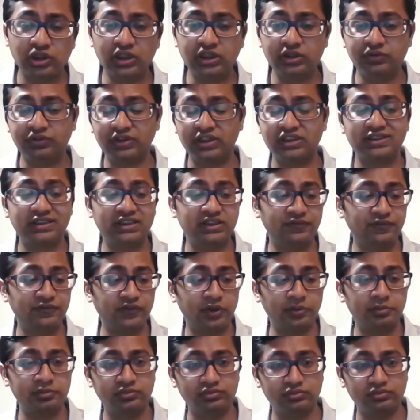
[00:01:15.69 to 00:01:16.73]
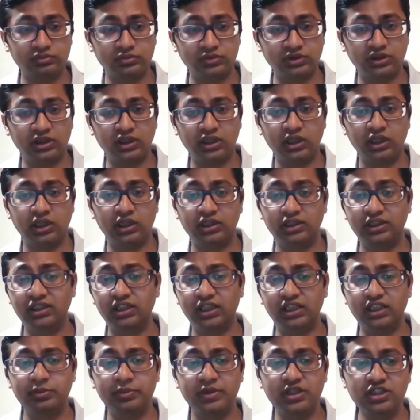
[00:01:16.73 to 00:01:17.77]
You can see from the in the
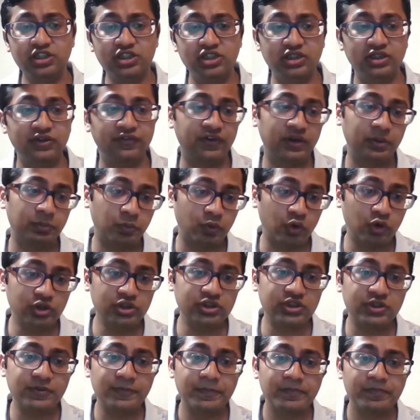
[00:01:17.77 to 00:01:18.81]
image different ports,